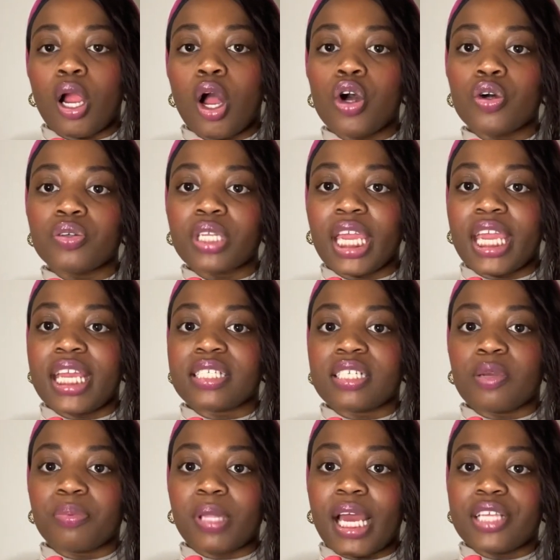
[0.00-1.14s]
own hands and
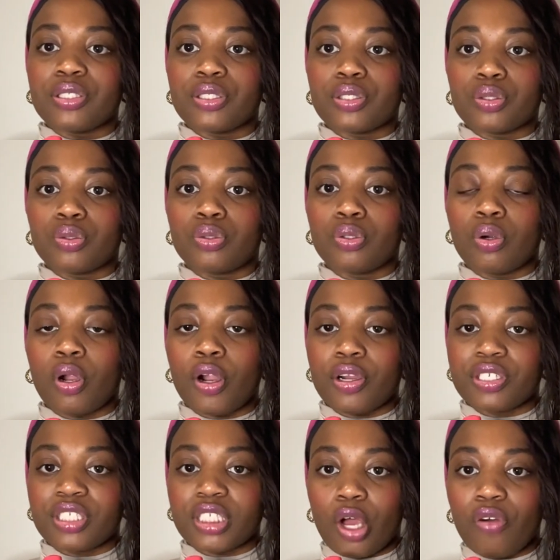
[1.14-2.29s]
apply to the school
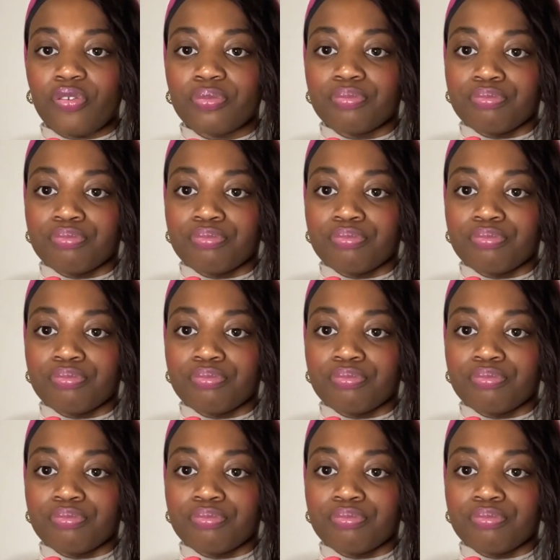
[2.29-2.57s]
herself.